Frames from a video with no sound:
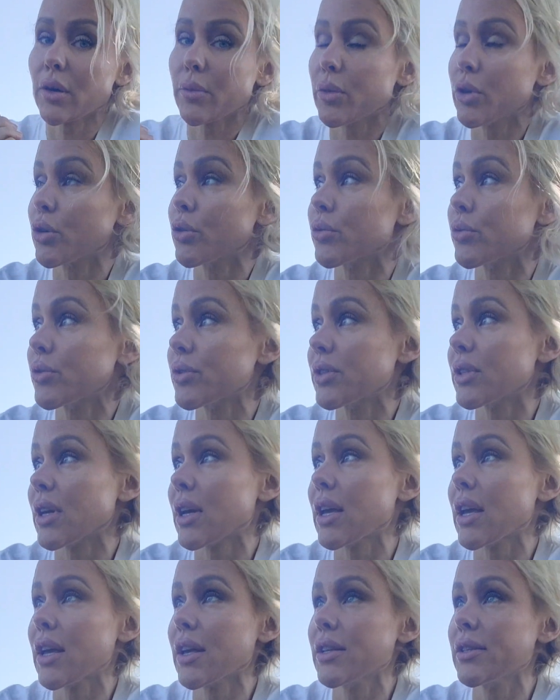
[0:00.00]
abused,
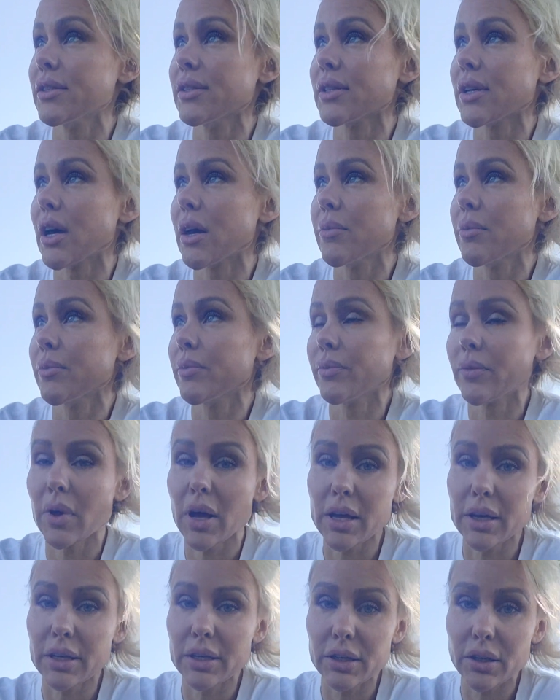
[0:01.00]
and
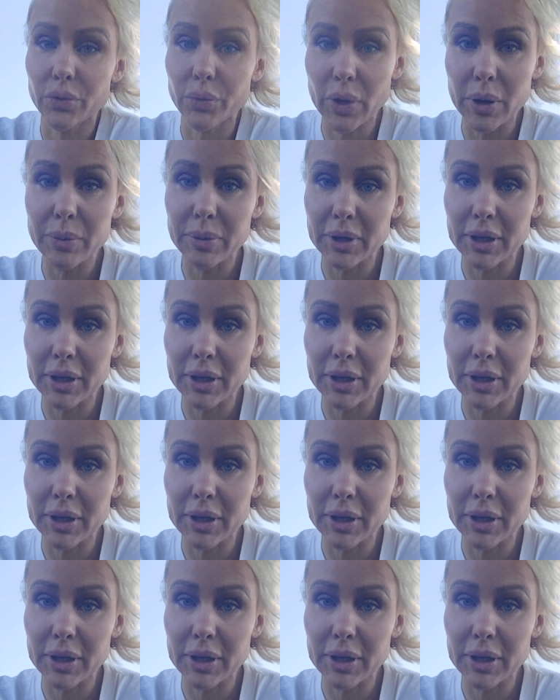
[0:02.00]
I need a rape